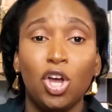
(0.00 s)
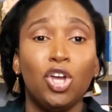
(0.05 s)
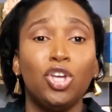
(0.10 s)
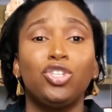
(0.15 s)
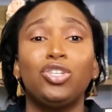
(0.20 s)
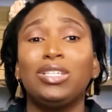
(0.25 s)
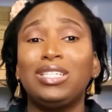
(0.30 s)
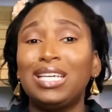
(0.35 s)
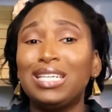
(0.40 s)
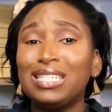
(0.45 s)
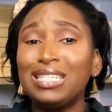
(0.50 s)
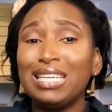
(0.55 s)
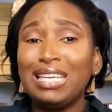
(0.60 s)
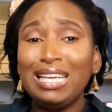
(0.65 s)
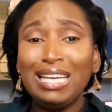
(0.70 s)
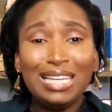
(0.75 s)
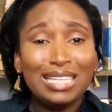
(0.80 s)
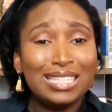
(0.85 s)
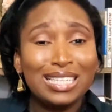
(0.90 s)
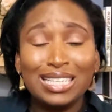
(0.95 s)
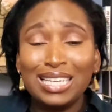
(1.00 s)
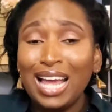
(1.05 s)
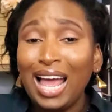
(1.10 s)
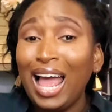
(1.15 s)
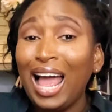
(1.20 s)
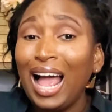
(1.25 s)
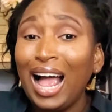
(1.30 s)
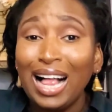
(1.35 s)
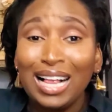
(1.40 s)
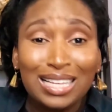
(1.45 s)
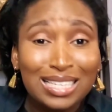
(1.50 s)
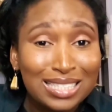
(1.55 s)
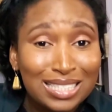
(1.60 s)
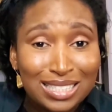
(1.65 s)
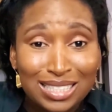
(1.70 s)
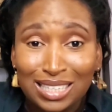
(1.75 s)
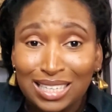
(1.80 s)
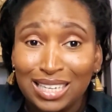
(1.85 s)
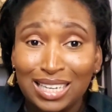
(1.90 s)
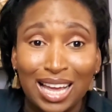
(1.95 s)
So just eating
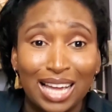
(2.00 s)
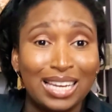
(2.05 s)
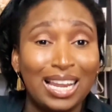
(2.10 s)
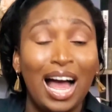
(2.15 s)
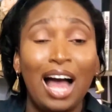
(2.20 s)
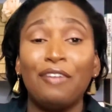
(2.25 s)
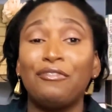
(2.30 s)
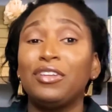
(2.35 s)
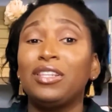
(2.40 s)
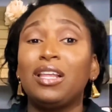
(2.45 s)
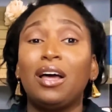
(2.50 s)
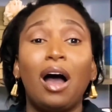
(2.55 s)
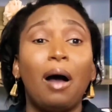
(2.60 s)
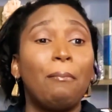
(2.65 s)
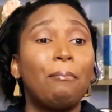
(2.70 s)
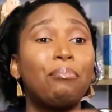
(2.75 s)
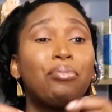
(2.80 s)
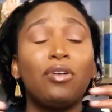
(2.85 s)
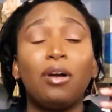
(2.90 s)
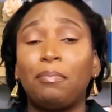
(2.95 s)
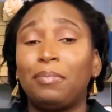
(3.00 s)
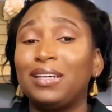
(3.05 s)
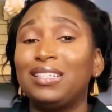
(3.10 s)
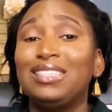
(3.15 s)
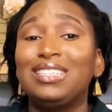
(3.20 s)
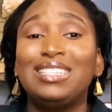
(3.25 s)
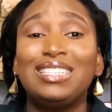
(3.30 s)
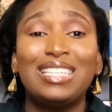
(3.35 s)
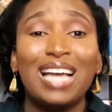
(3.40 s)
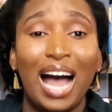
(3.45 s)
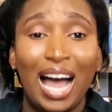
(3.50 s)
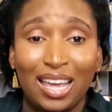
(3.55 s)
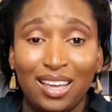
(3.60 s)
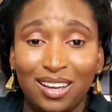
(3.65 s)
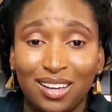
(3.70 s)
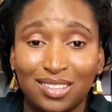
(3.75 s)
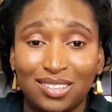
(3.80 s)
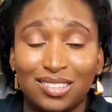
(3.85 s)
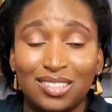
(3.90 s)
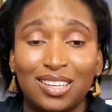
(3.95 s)
healthy and having a proper
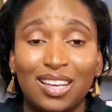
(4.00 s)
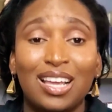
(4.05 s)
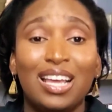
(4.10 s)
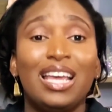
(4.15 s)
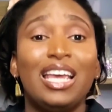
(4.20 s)
diet